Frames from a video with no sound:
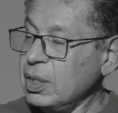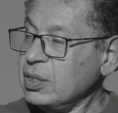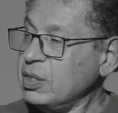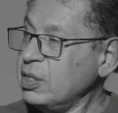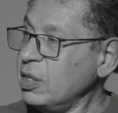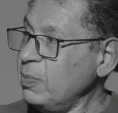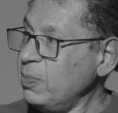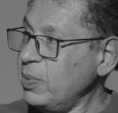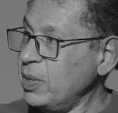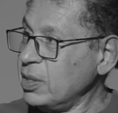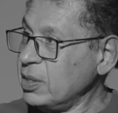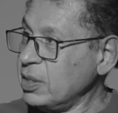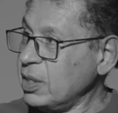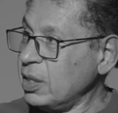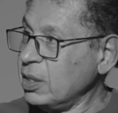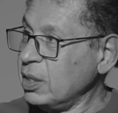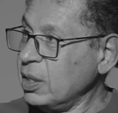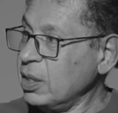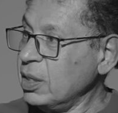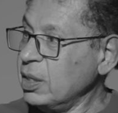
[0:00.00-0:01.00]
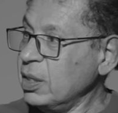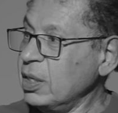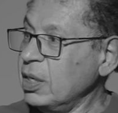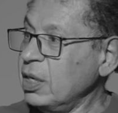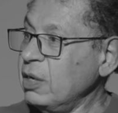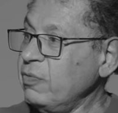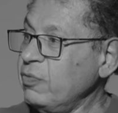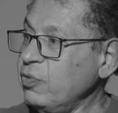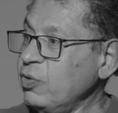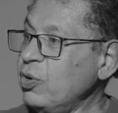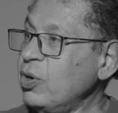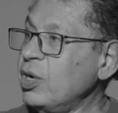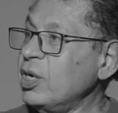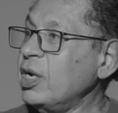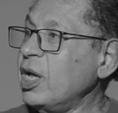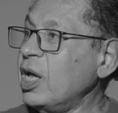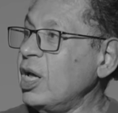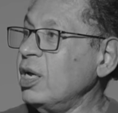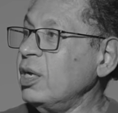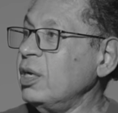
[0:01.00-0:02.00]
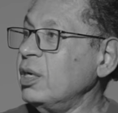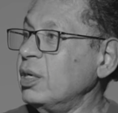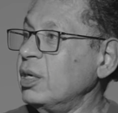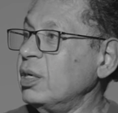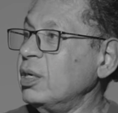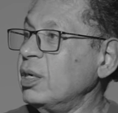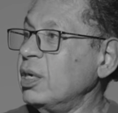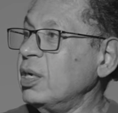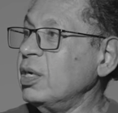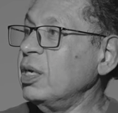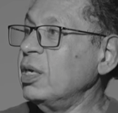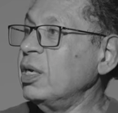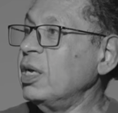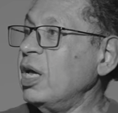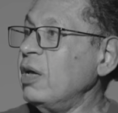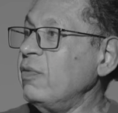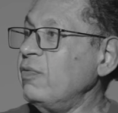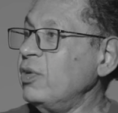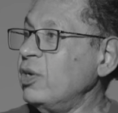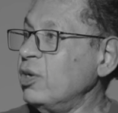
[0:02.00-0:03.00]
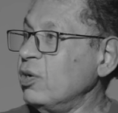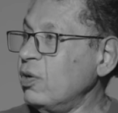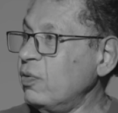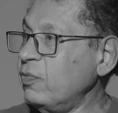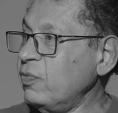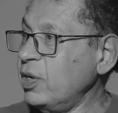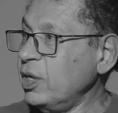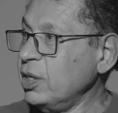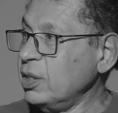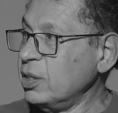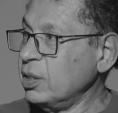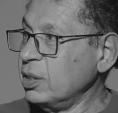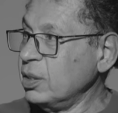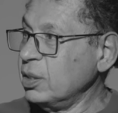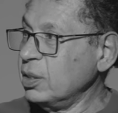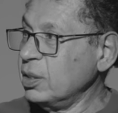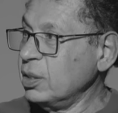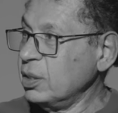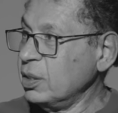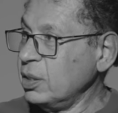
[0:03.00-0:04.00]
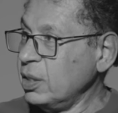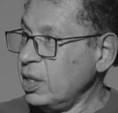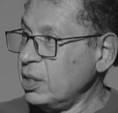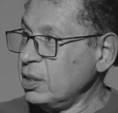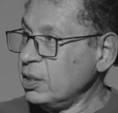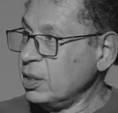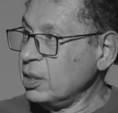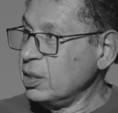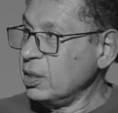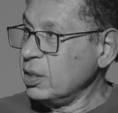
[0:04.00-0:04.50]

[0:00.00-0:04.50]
As simple as that. If you and I are having a conflict, yes,